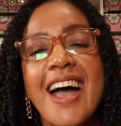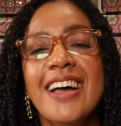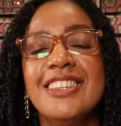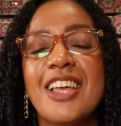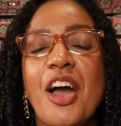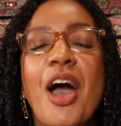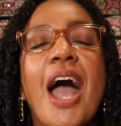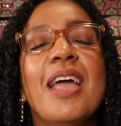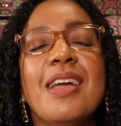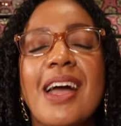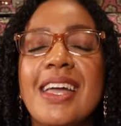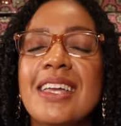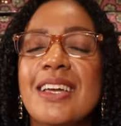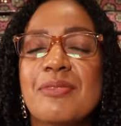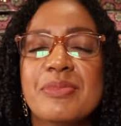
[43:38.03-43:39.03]
No, I,
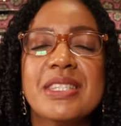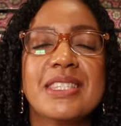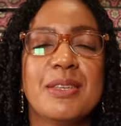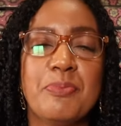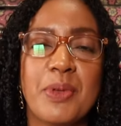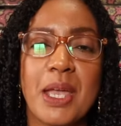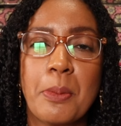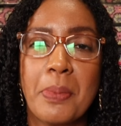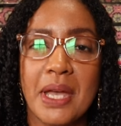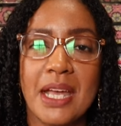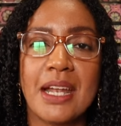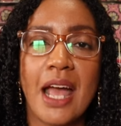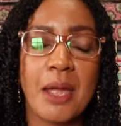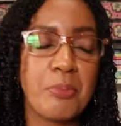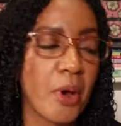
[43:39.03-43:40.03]
I am sleeping,
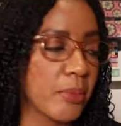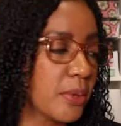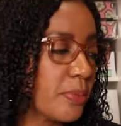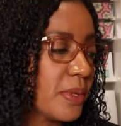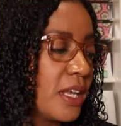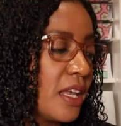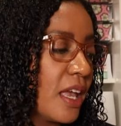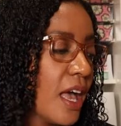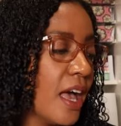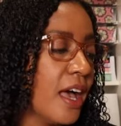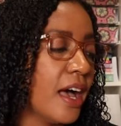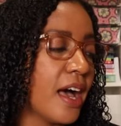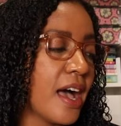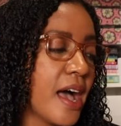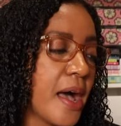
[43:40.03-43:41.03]
but I probably
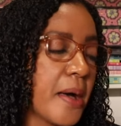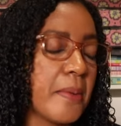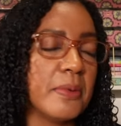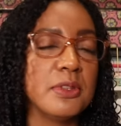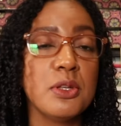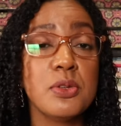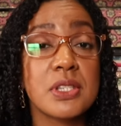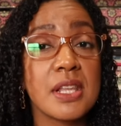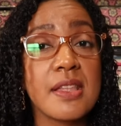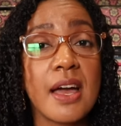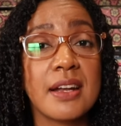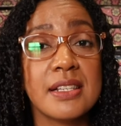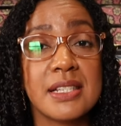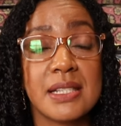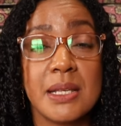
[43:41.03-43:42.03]
um, lose a
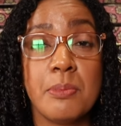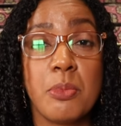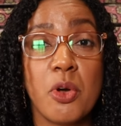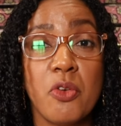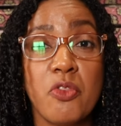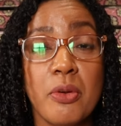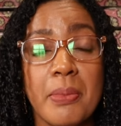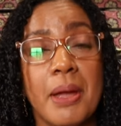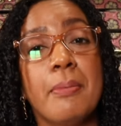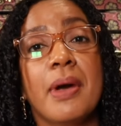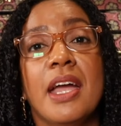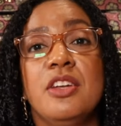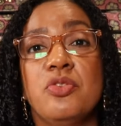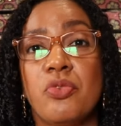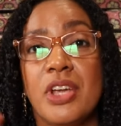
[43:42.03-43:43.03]
lot of sleep over my
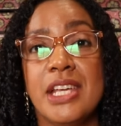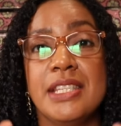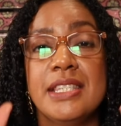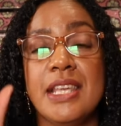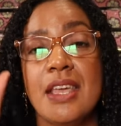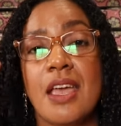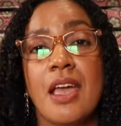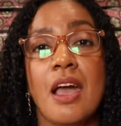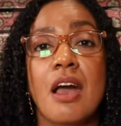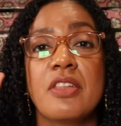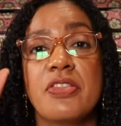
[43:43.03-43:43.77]
mind racing,